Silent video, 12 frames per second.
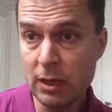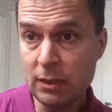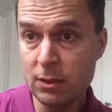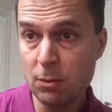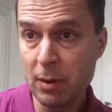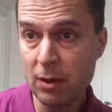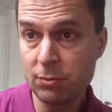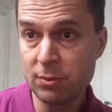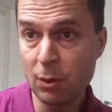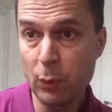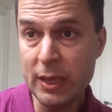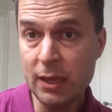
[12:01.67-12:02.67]
it
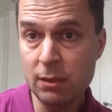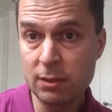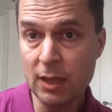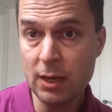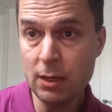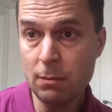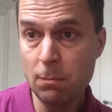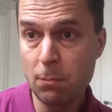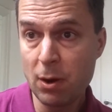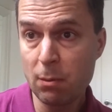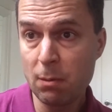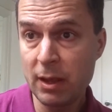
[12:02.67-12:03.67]
about the week then,
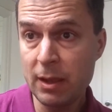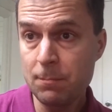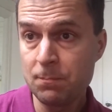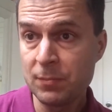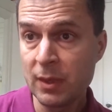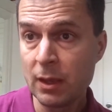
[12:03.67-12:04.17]
probably.